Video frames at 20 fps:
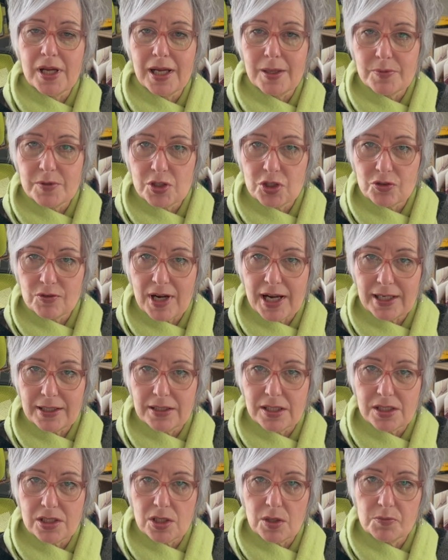abstract
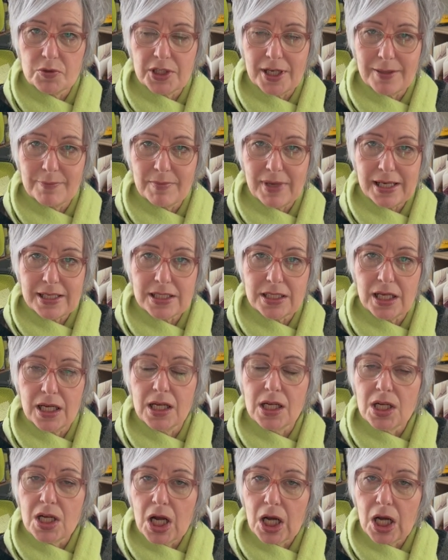the subject matter